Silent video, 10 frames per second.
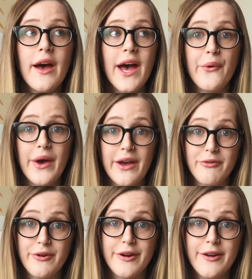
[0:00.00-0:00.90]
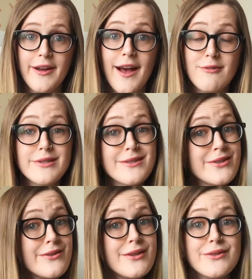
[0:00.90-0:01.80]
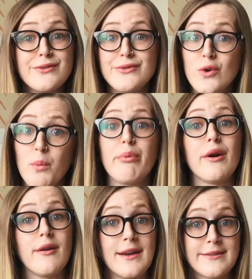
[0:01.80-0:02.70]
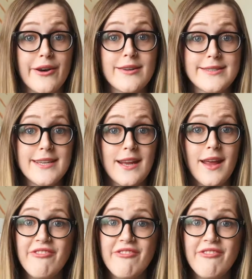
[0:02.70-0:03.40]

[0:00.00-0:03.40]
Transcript: However, I was still super exhausted.